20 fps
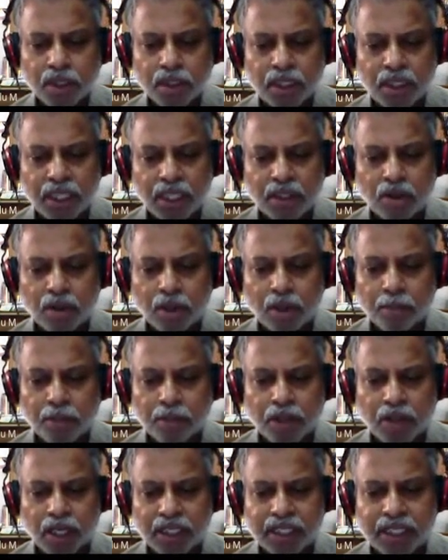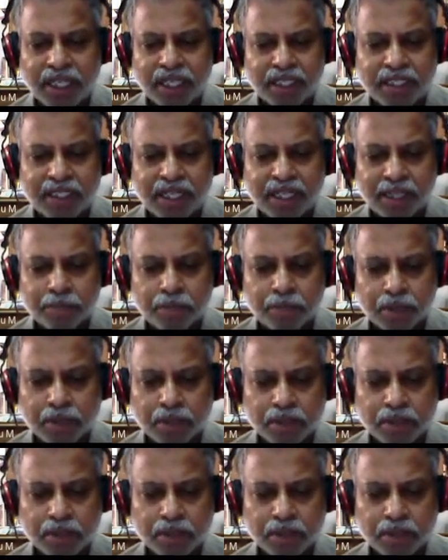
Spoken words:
Then contact type,